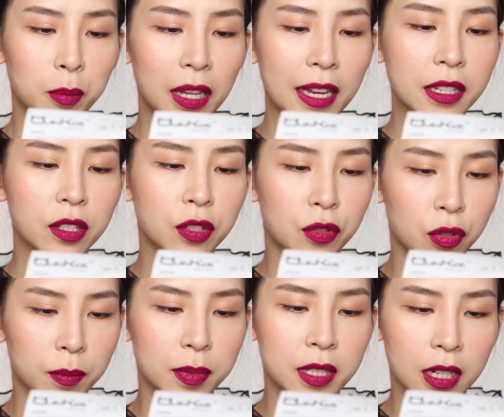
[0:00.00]
Place
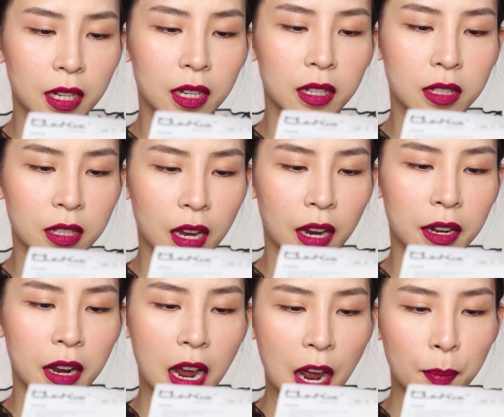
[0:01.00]
strip sticky
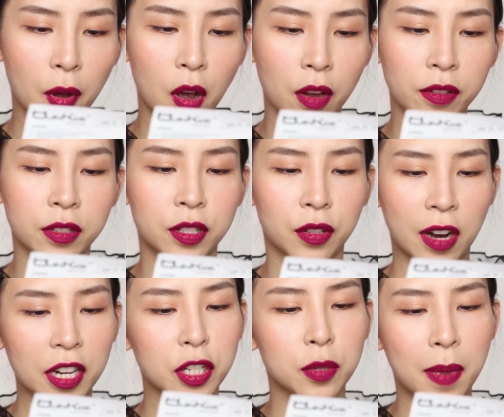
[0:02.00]
side up on
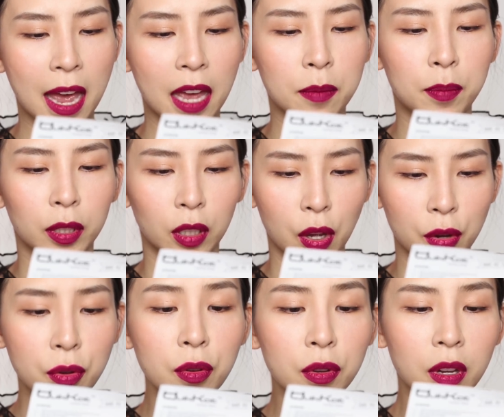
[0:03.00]
scratch pad
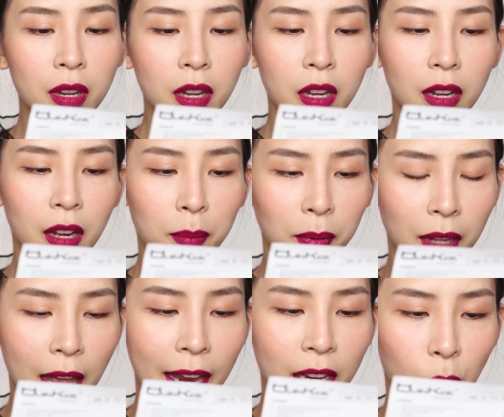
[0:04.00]
below.
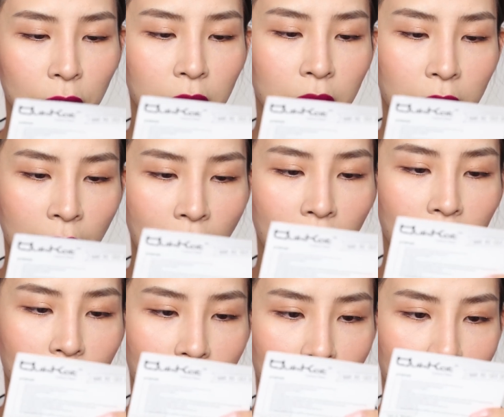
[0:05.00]
Apply Quikkat
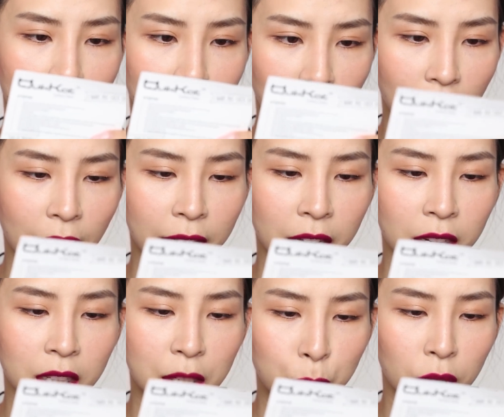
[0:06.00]
liner
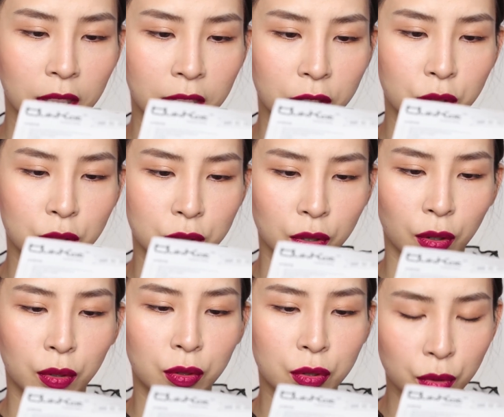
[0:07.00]
liberally to
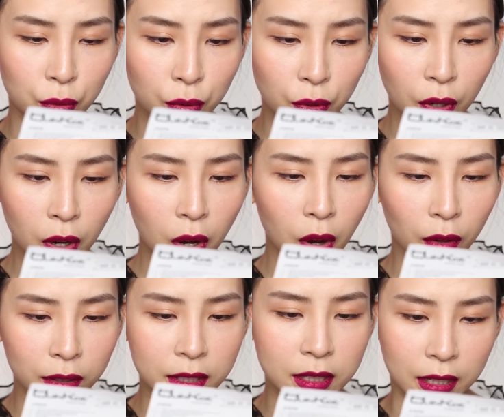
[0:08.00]
zone two
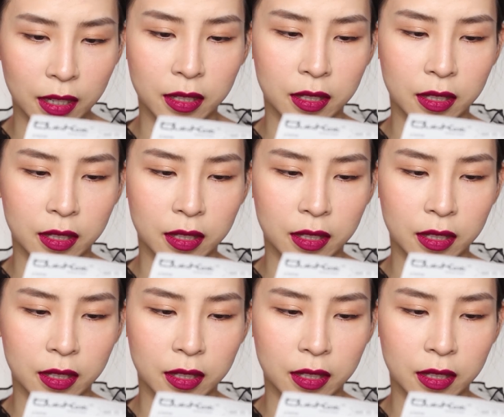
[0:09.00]
on sticky